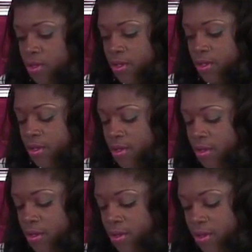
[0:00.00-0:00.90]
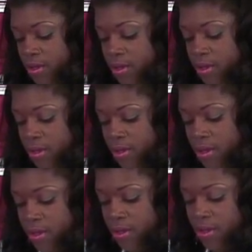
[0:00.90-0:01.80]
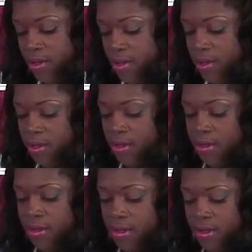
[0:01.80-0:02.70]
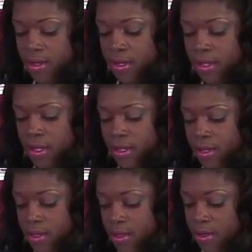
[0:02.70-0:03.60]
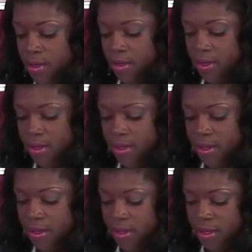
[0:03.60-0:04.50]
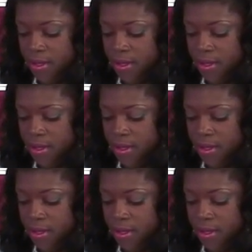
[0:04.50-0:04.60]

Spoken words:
Nobody speaks.